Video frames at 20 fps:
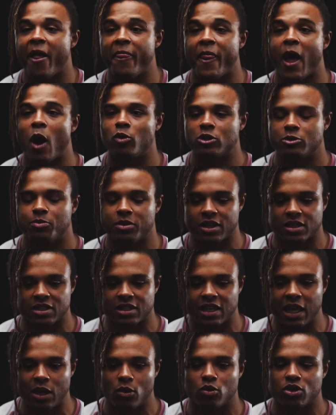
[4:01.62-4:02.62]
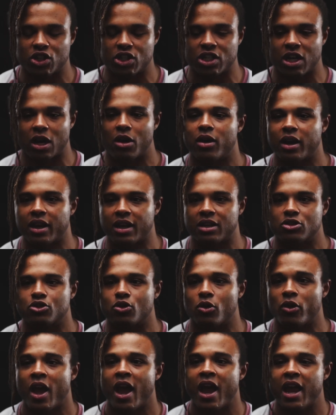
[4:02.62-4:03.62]
and that was because he was sharing his
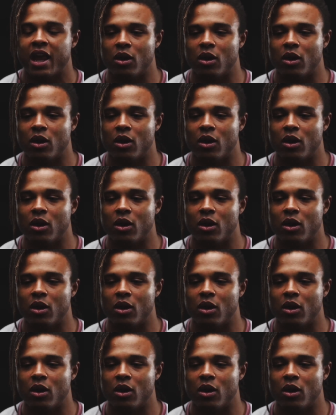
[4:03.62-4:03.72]
truth.